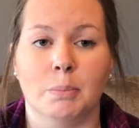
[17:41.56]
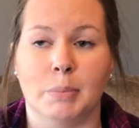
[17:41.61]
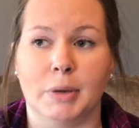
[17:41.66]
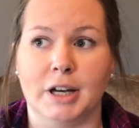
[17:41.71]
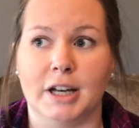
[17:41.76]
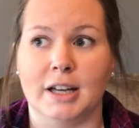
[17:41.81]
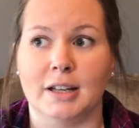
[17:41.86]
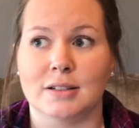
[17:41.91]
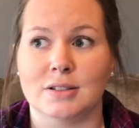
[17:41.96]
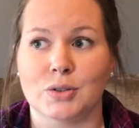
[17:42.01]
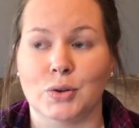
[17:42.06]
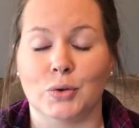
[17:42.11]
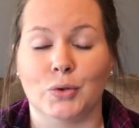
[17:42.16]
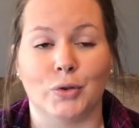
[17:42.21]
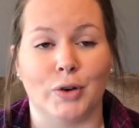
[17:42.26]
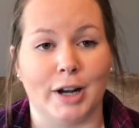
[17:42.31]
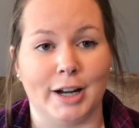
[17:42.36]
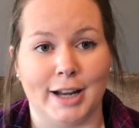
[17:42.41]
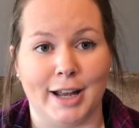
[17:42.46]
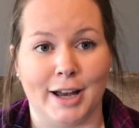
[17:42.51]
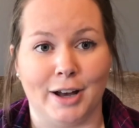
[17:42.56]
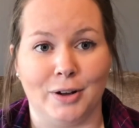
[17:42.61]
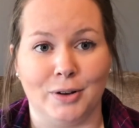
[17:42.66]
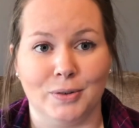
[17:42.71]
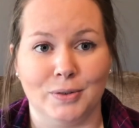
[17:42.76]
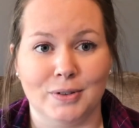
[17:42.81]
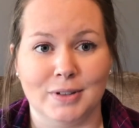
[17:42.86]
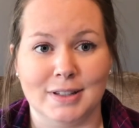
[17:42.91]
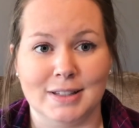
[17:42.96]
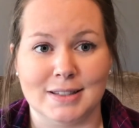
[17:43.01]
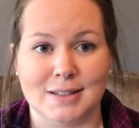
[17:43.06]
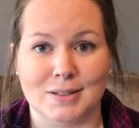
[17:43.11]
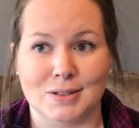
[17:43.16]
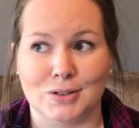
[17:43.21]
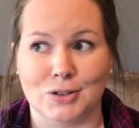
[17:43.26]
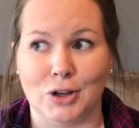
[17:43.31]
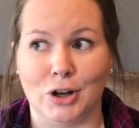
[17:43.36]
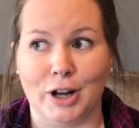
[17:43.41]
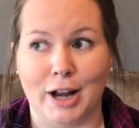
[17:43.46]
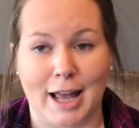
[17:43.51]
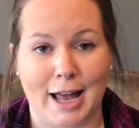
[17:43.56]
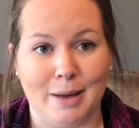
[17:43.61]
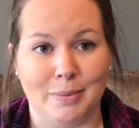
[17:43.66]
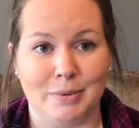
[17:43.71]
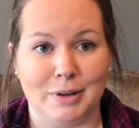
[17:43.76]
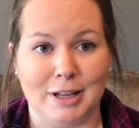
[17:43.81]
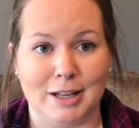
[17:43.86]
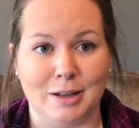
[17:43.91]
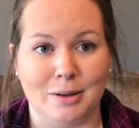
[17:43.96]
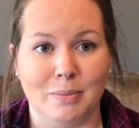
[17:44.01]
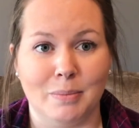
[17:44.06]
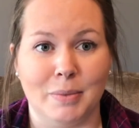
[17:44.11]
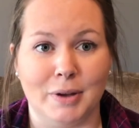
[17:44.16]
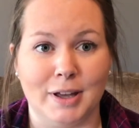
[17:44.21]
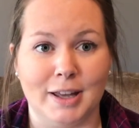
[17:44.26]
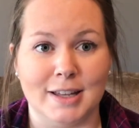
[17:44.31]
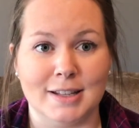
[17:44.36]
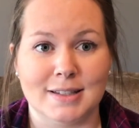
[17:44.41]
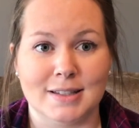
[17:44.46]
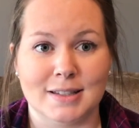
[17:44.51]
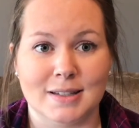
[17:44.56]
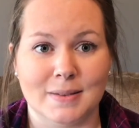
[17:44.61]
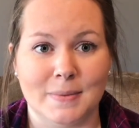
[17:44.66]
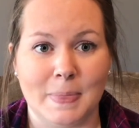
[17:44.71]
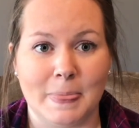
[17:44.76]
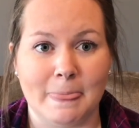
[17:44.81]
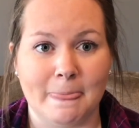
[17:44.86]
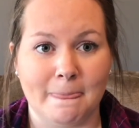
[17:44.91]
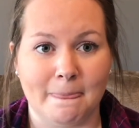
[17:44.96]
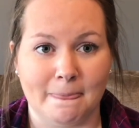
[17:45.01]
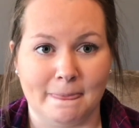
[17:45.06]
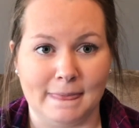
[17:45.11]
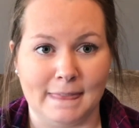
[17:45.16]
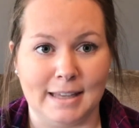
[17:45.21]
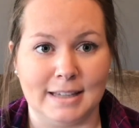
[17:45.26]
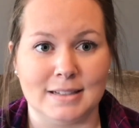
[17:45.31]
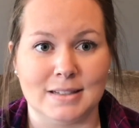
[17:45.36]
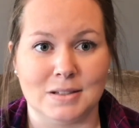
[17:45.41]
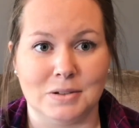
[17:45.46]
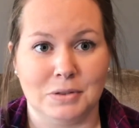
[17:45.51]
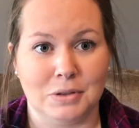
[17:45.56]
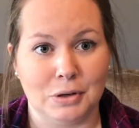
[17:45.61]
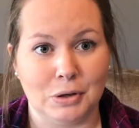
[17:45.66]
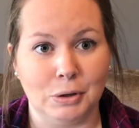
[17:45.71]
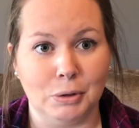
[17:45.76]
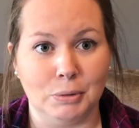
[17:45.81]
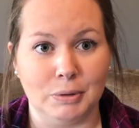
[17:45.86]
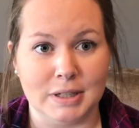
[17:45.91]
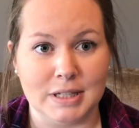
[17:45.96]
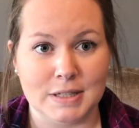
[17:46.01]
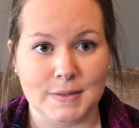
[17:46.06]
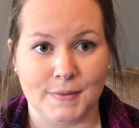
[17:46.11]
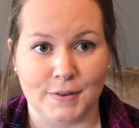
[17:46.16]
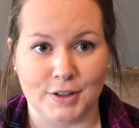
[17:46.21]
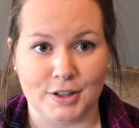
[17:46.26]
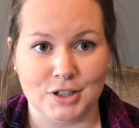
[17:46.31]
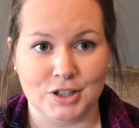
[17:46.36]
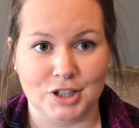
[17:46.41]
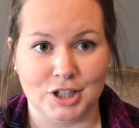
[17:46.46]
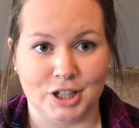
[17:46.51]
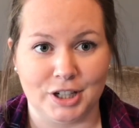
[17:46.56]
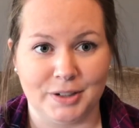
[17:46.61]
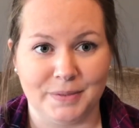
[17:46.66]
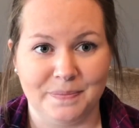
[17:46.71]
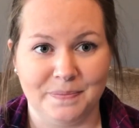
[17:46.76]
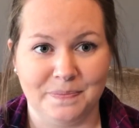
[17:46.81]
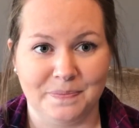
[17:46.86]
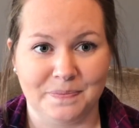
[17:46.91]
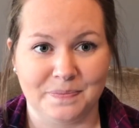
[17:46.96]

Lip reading: But right now it's not happening, but that is on the goal list for this year.